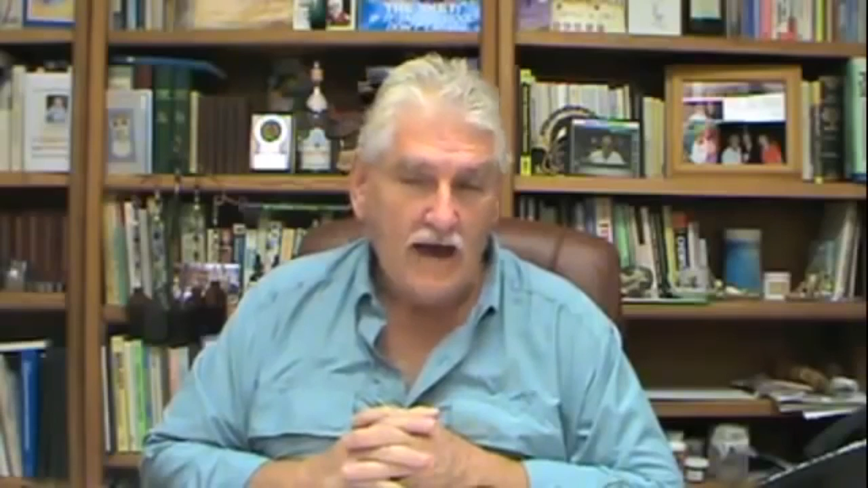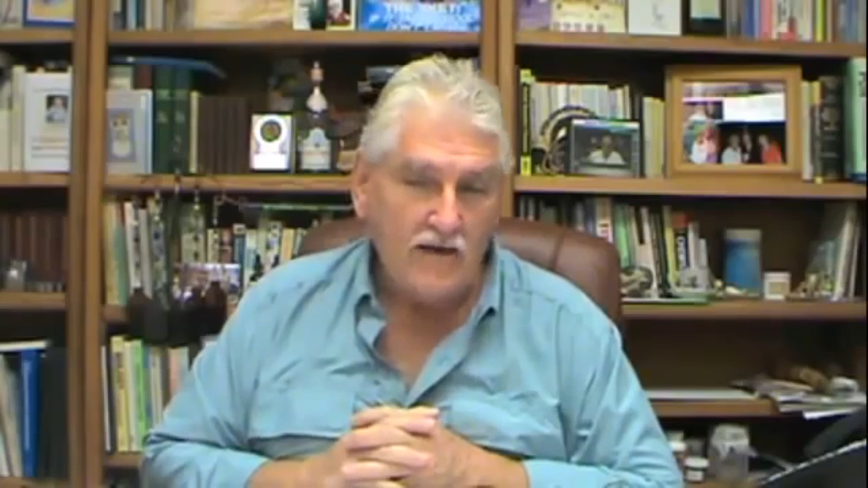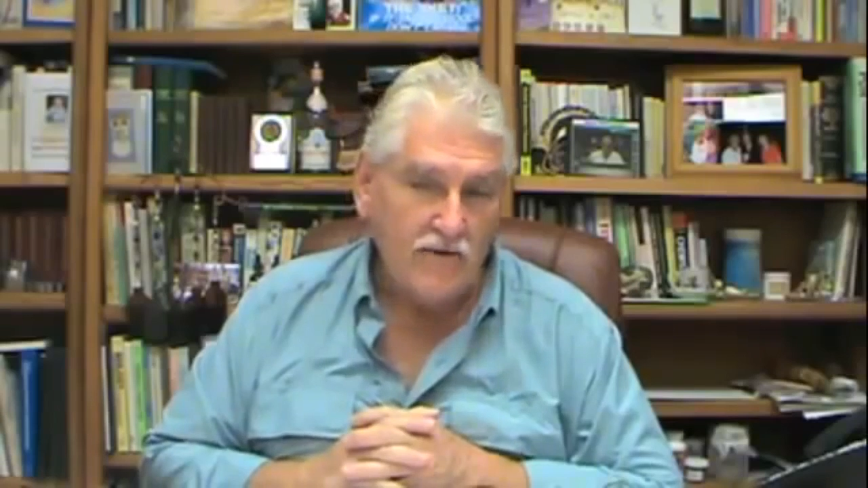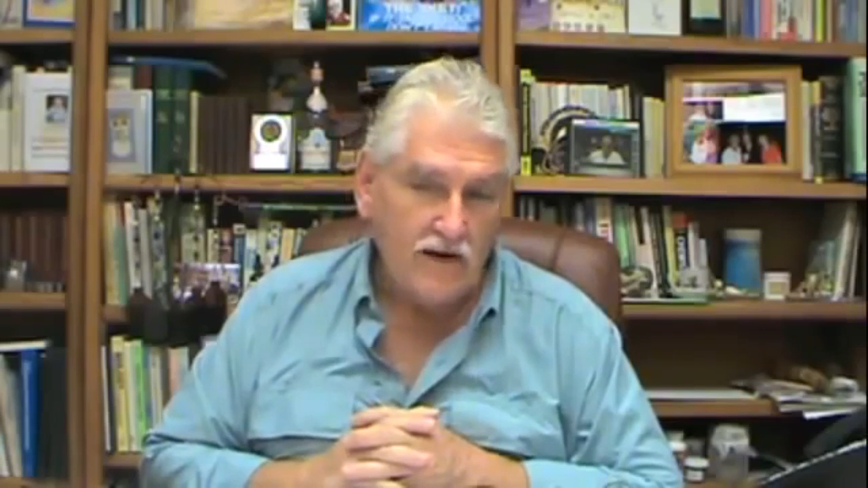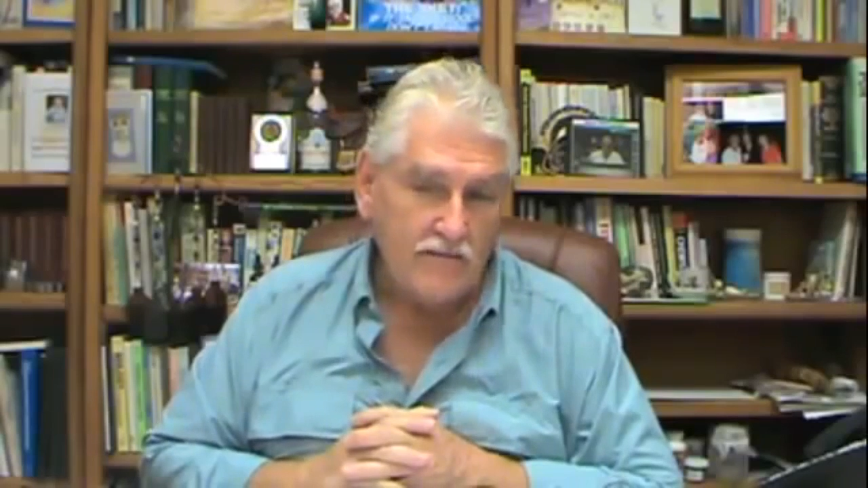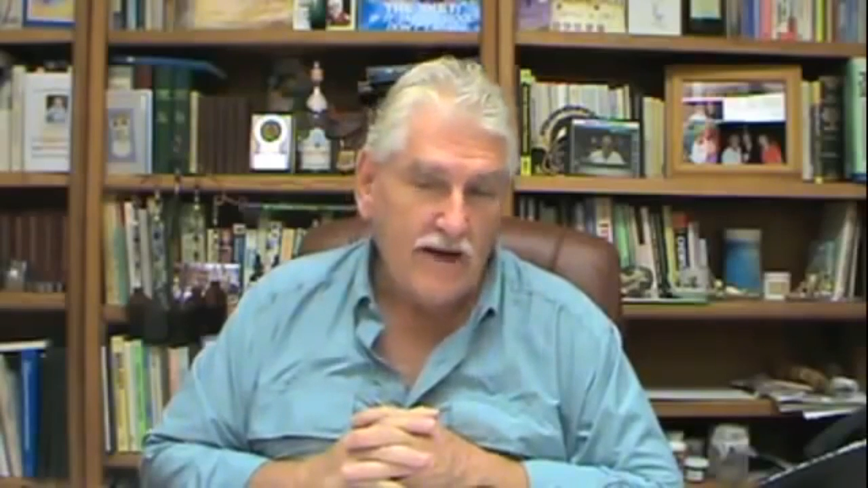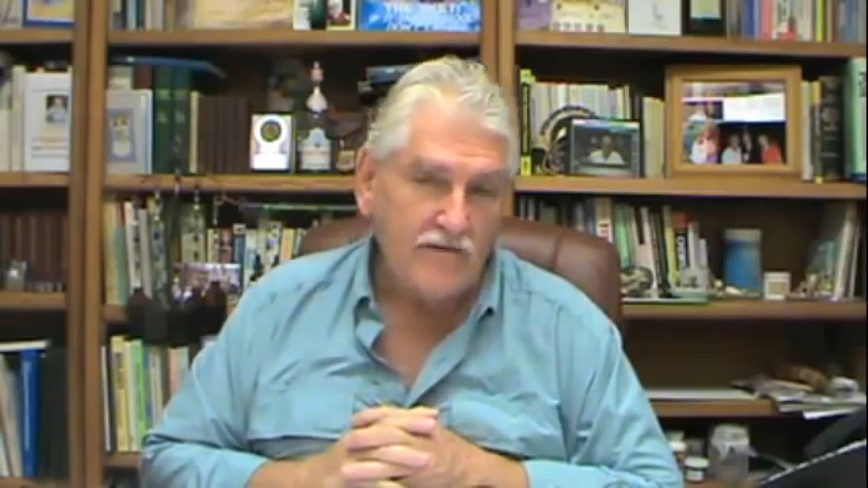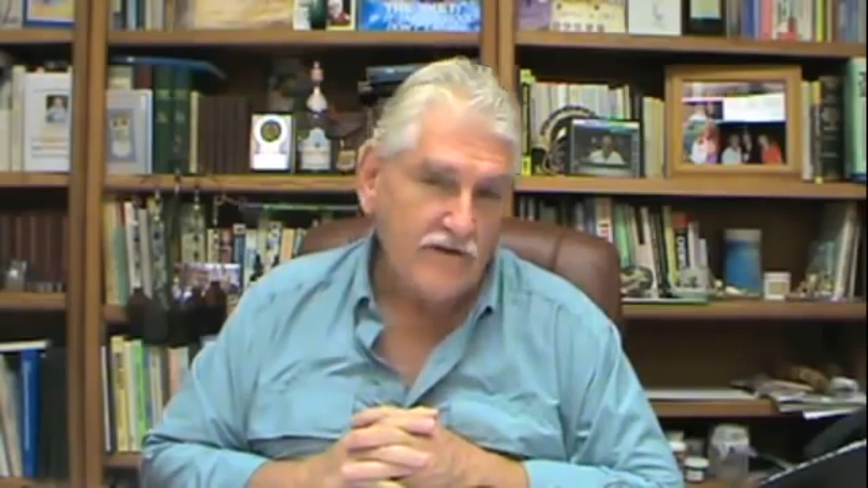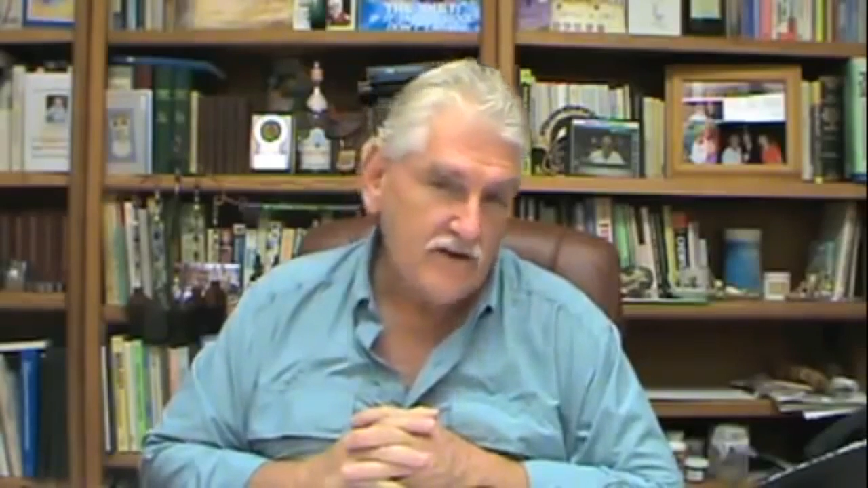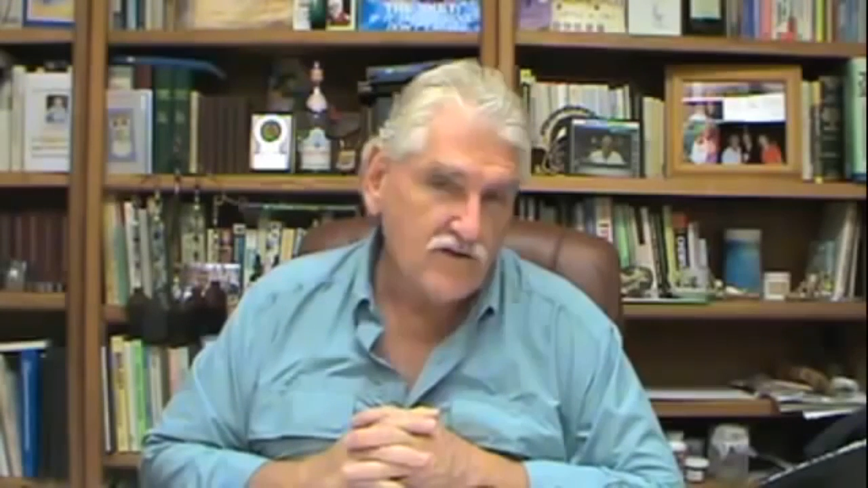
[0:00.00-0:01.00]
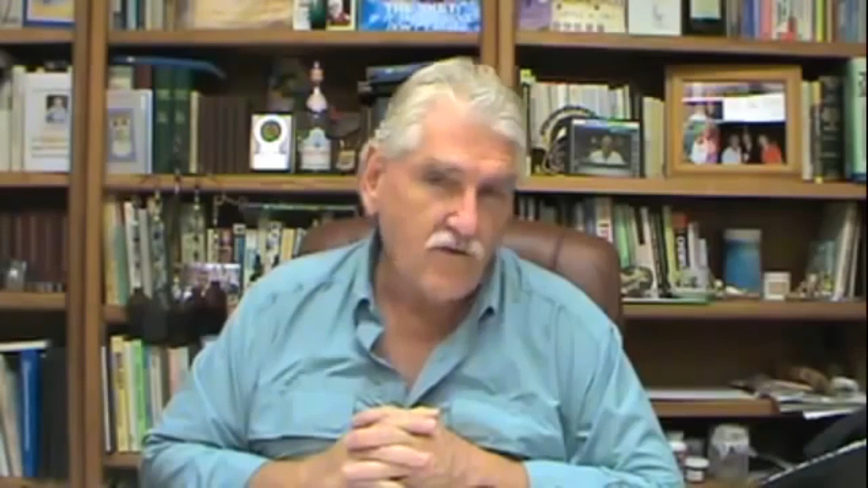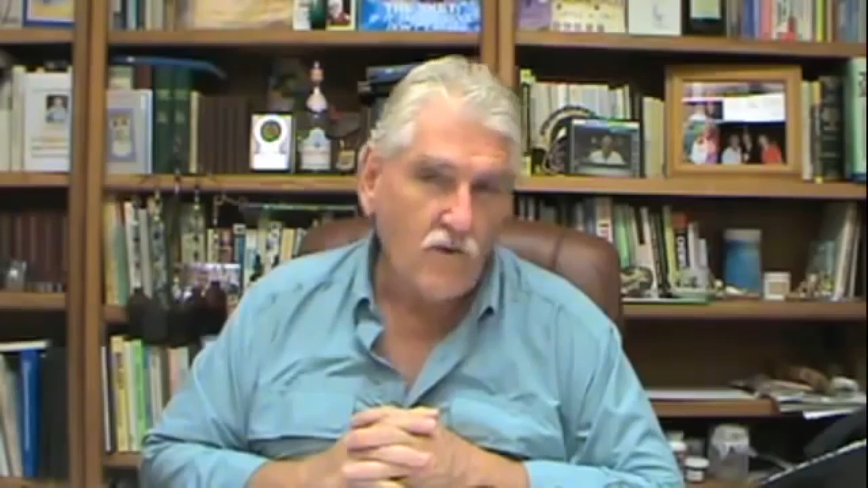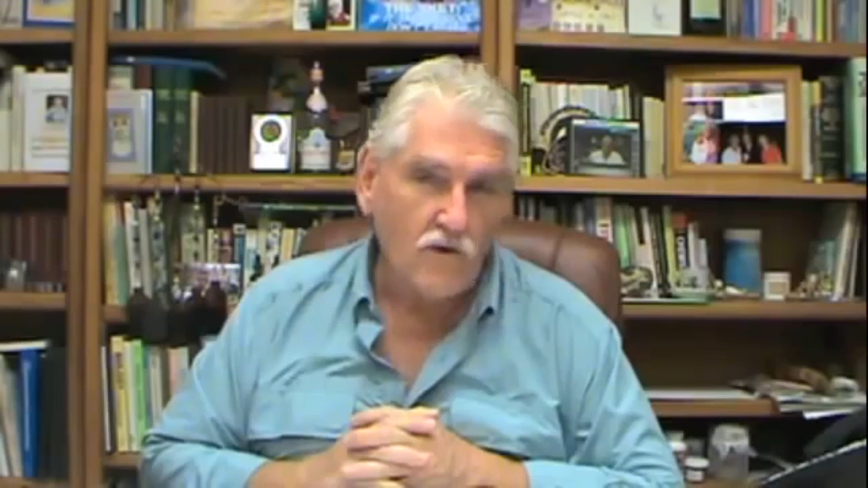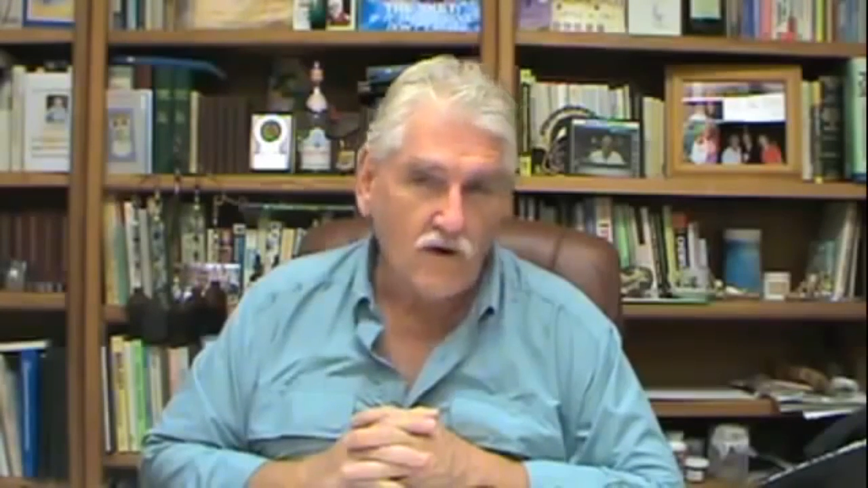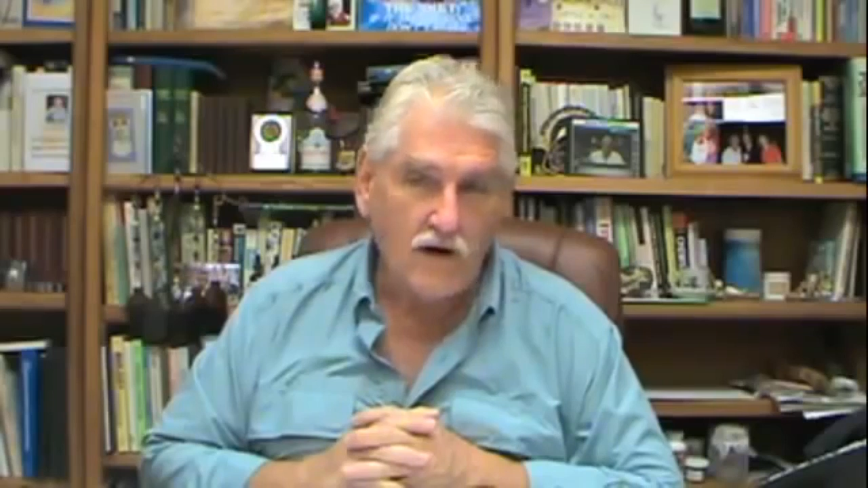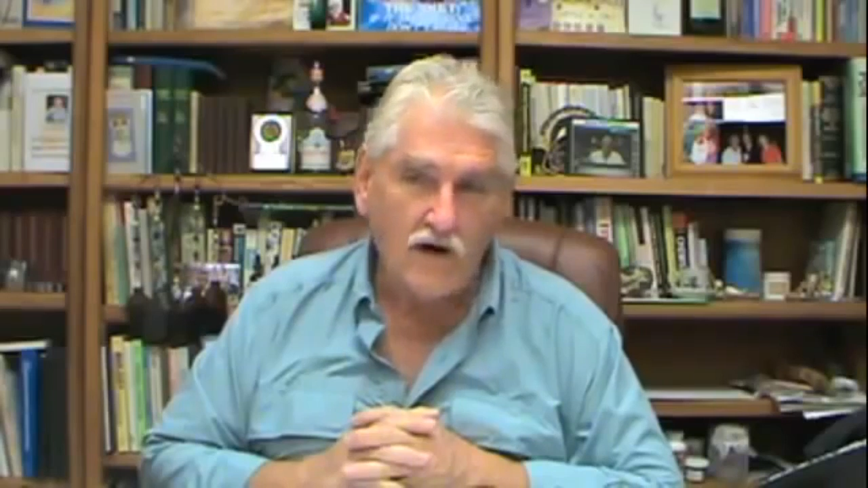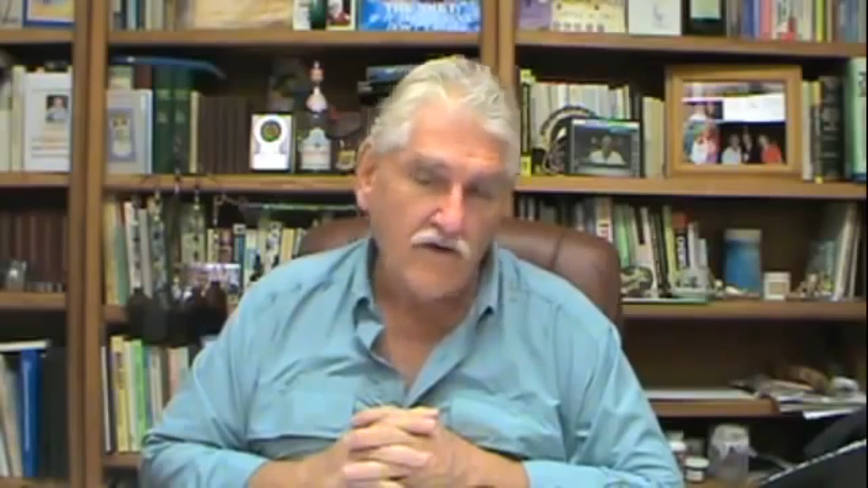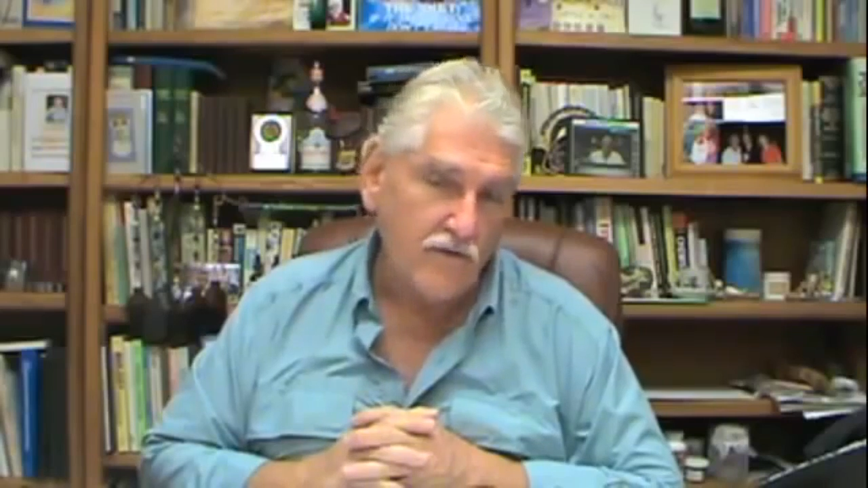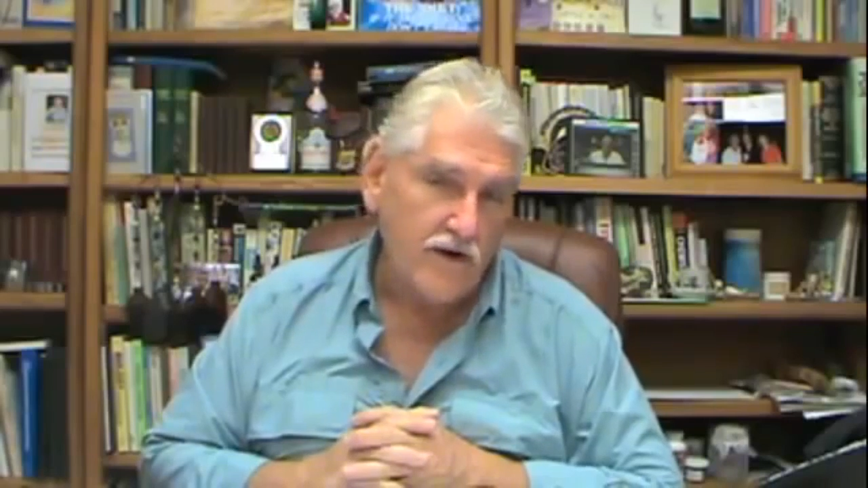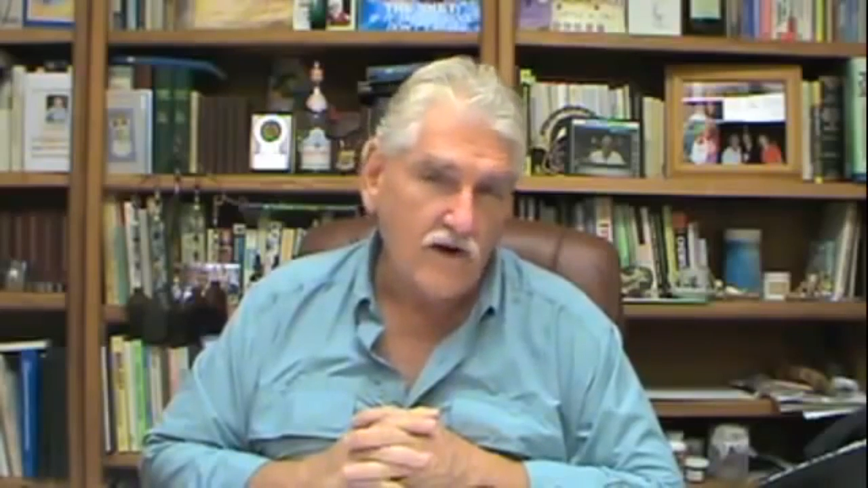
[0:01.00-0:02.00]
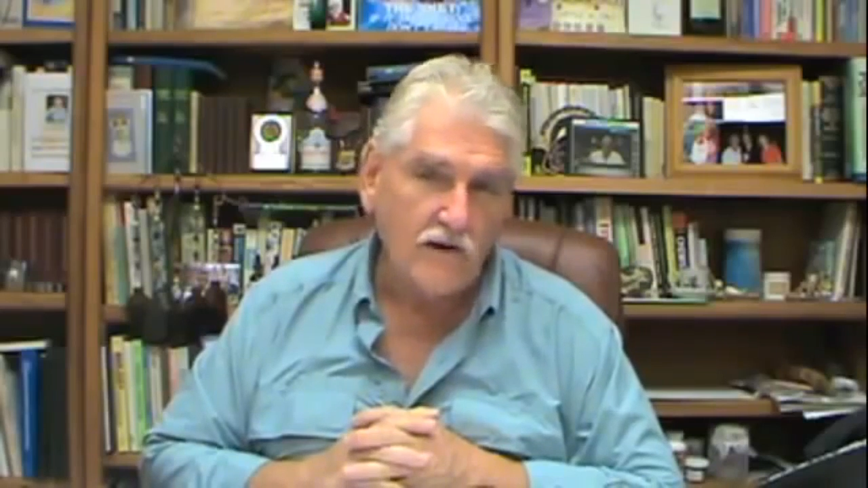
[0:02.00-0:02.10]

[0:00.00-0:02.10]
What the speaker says: I read about these three